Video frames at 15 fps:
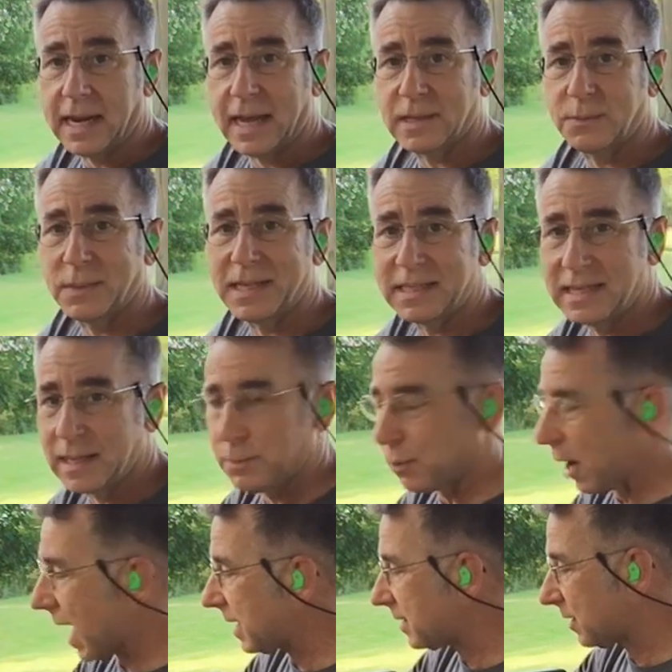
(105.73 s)
SPC
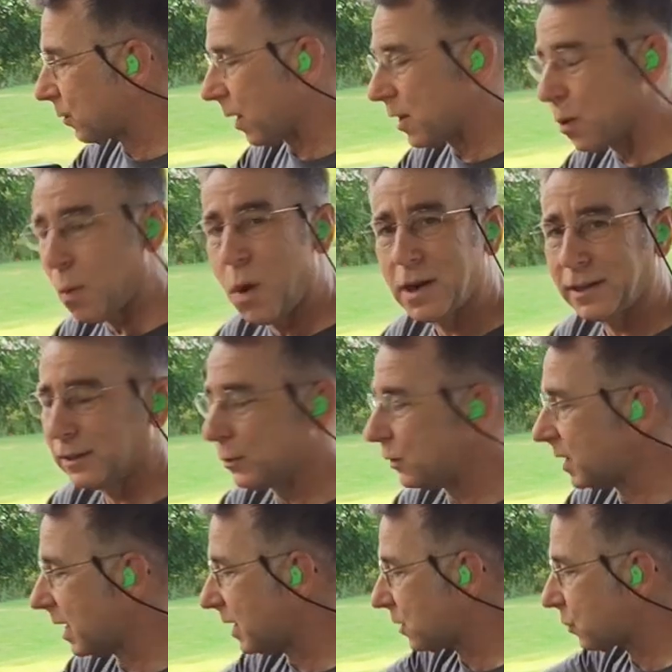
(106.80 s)
brass, so I don't want to
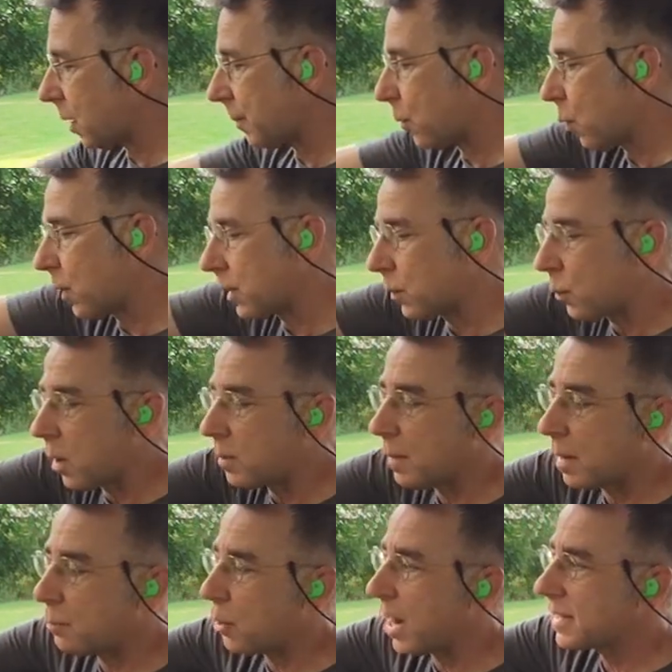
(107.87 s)
lose any, so I'm going to run
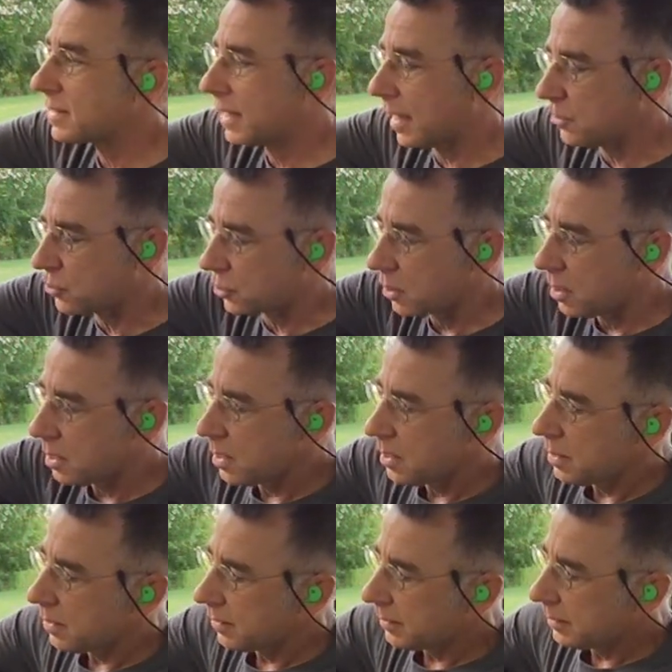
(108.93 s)
my brass catcher
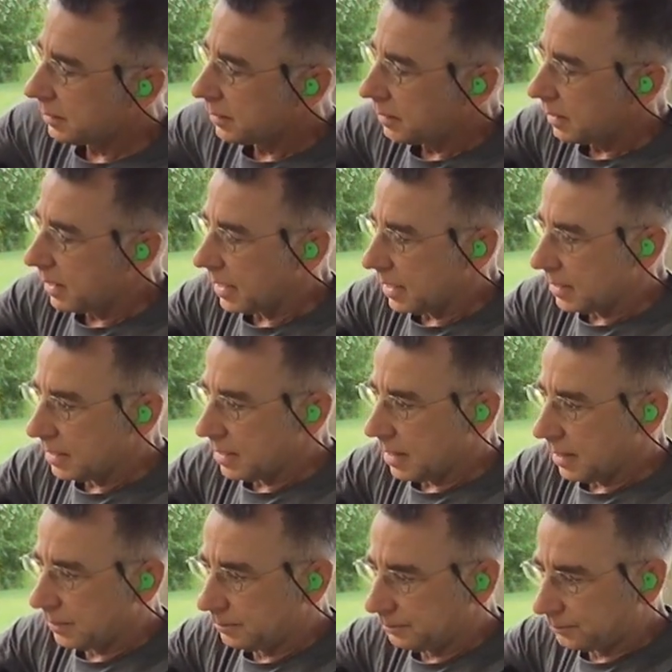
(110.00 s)
and
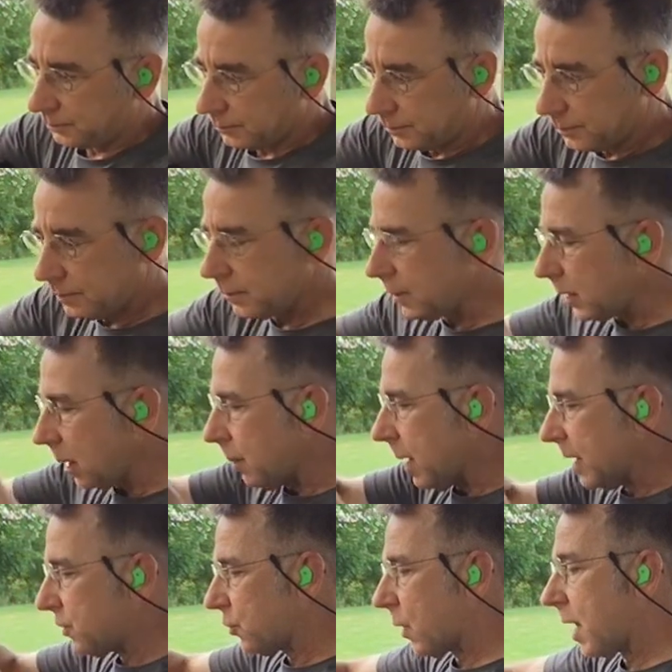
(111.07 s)

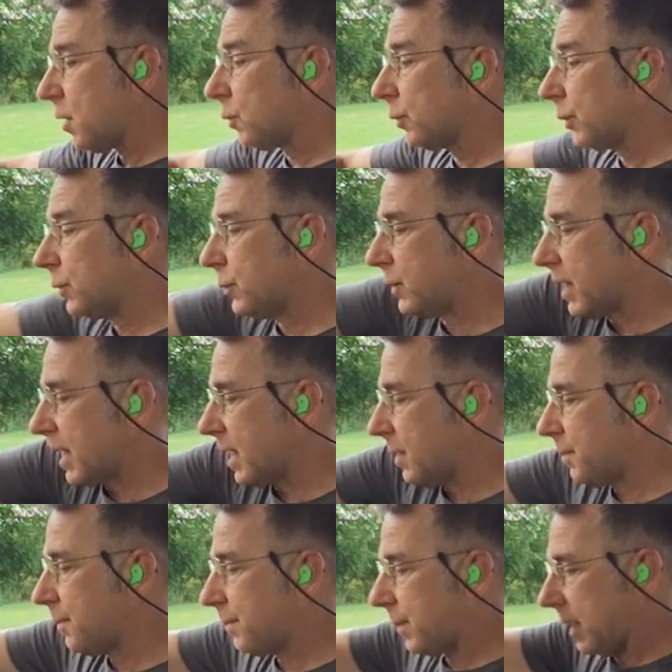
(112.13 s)
make sure I don't lose any,
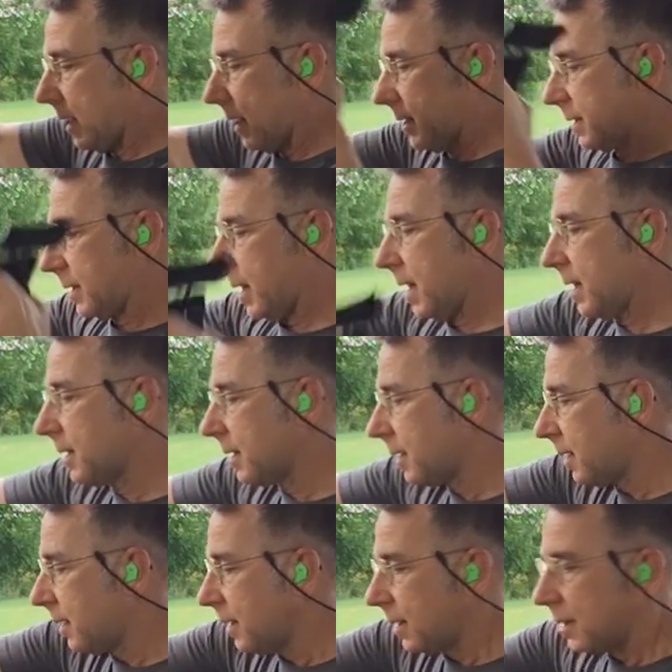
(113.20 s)
because
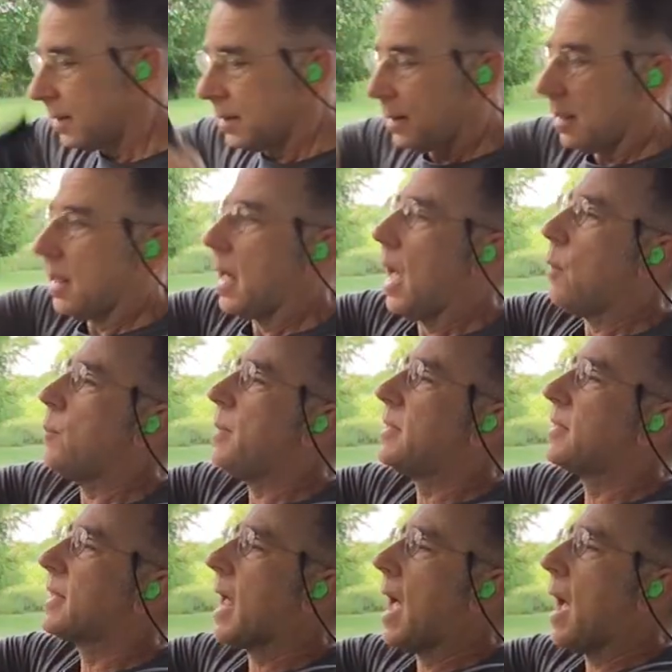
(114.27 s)
I would be
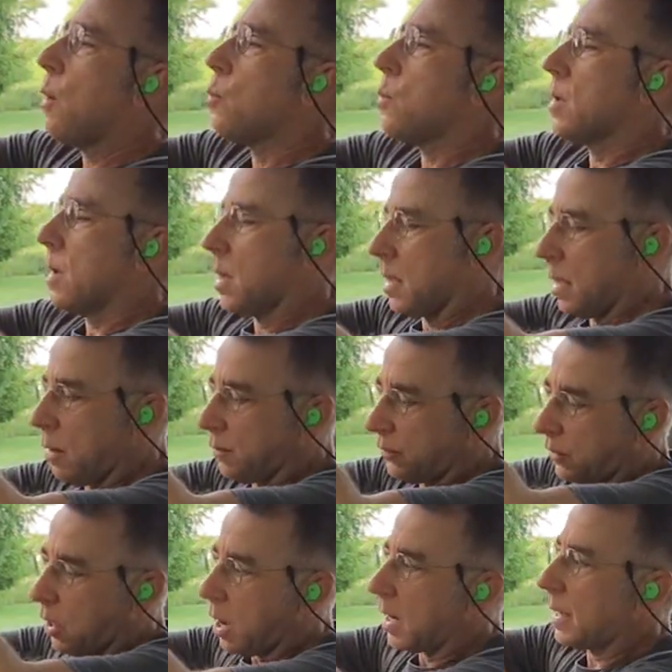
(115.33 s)
out of
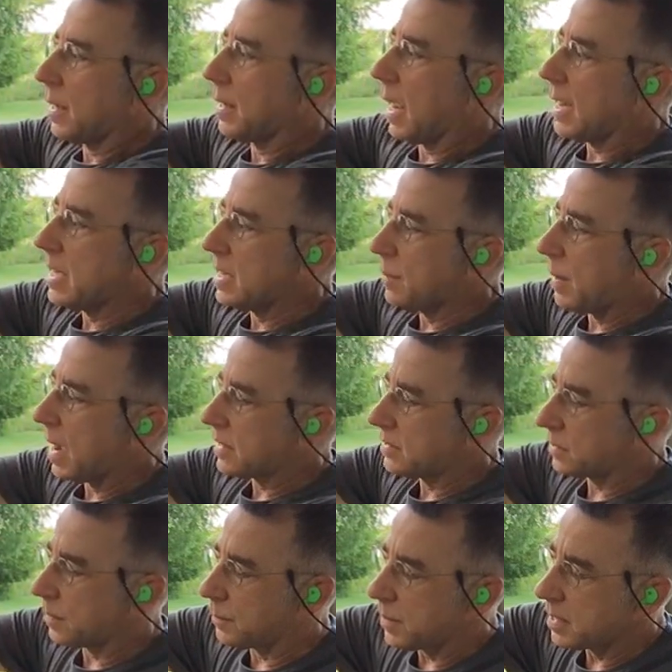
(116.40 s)
luck. I need to buy
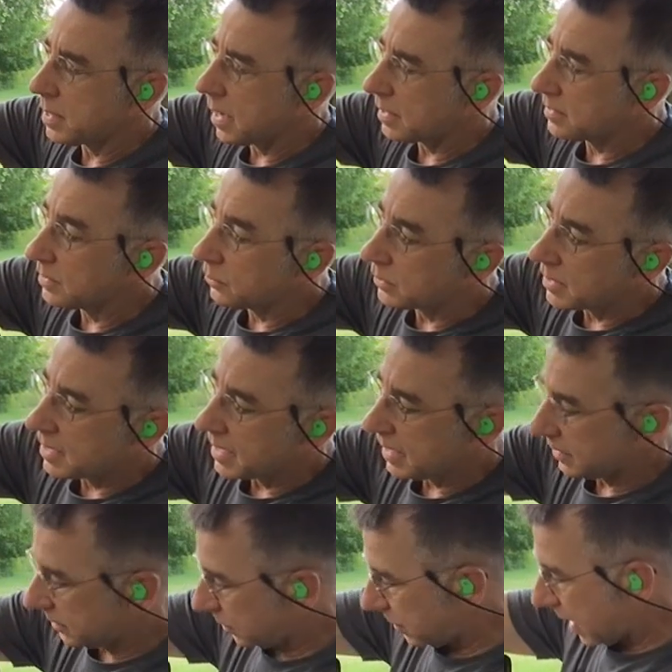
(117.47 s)
some. I still need to
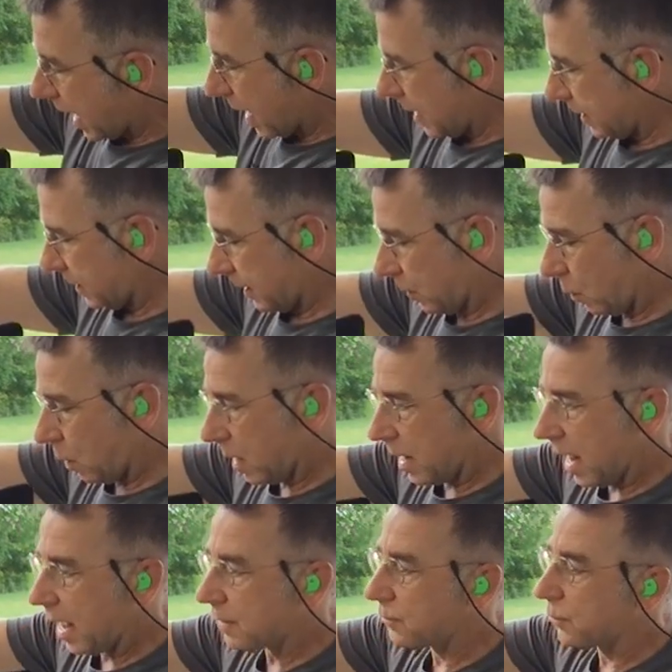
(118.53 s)
get some dies and
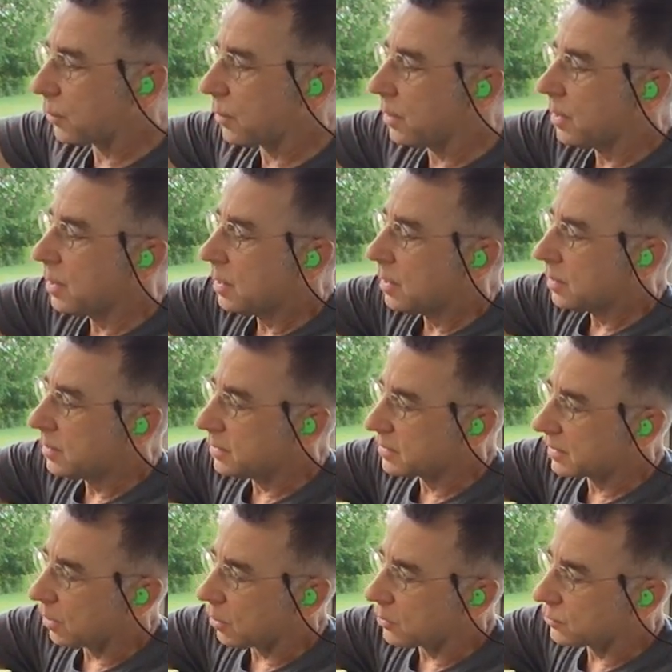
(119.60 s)
whatnot for this
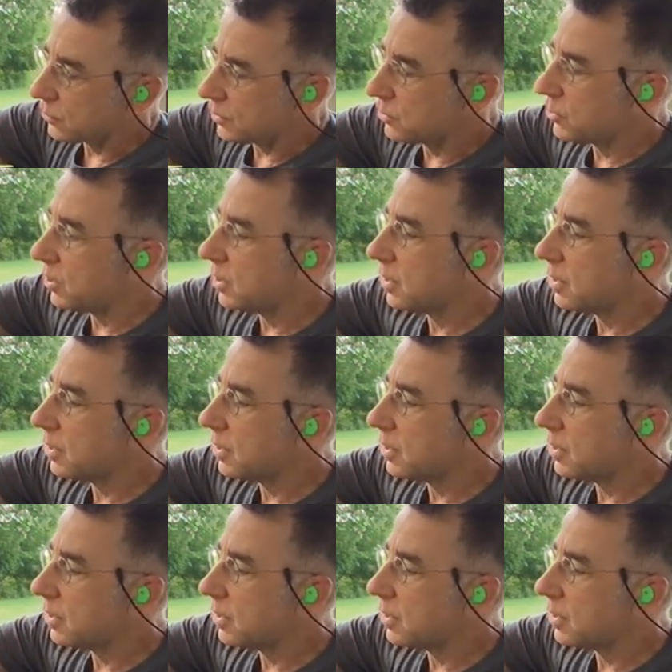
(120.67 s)
cartridge.